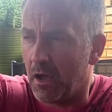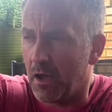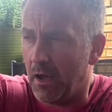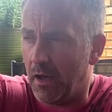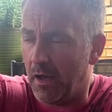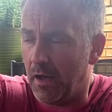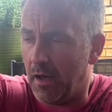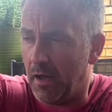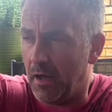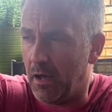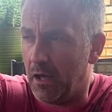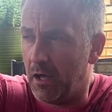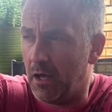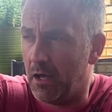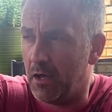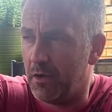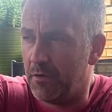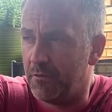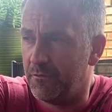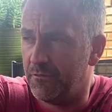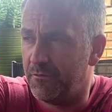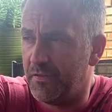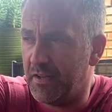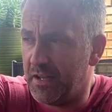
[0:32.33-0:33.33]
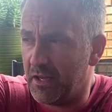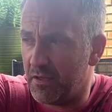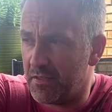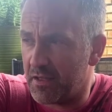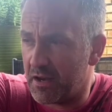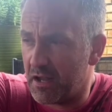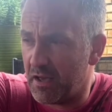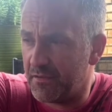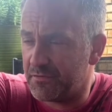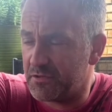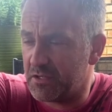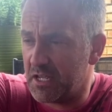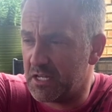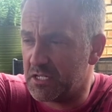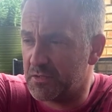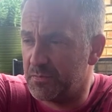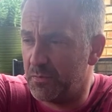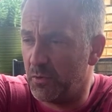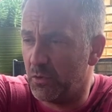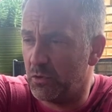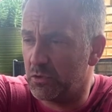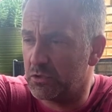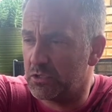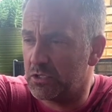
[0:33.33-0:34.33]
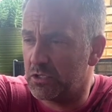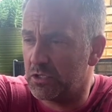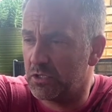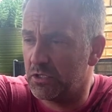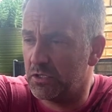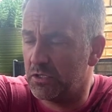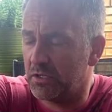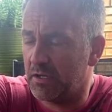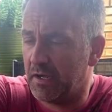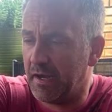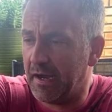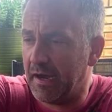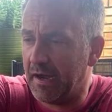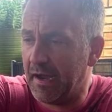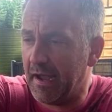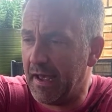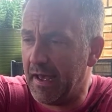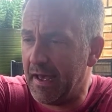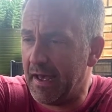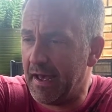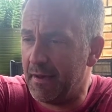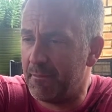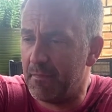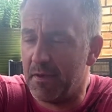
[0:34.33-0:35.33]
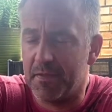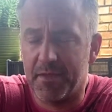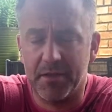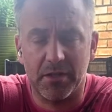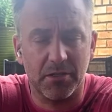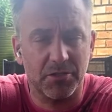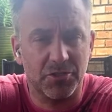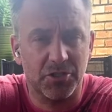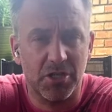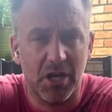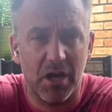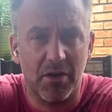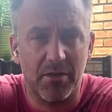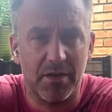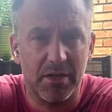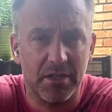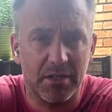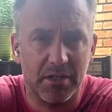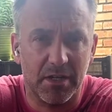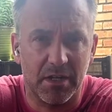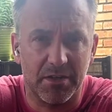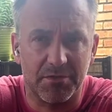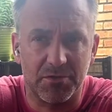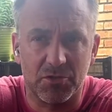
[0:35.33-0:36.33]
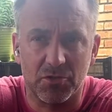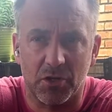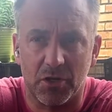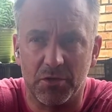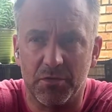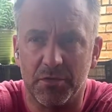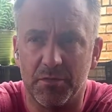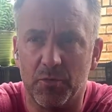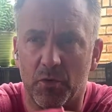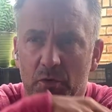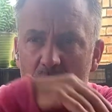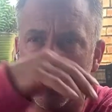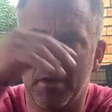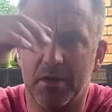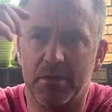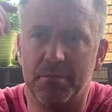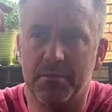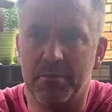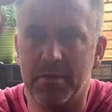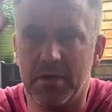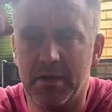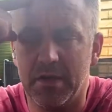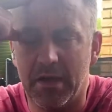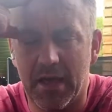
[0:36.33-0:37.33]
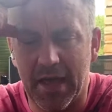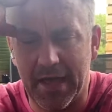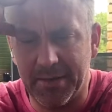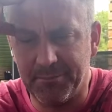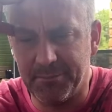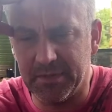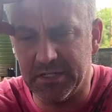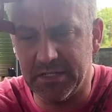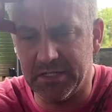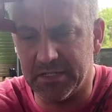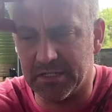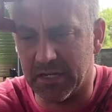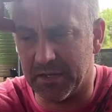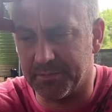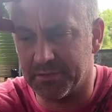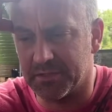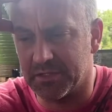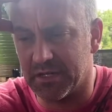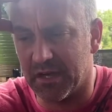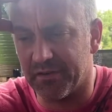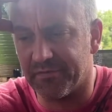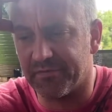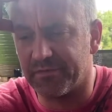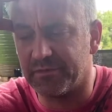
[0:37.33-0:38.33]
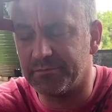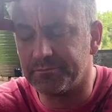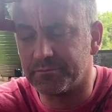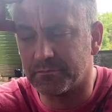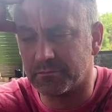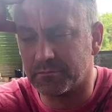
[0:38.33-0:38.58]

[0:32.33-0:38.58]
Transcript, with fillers: uh, video that I have to export, um, and then I'll shower and kind of start with more the admin type stuff.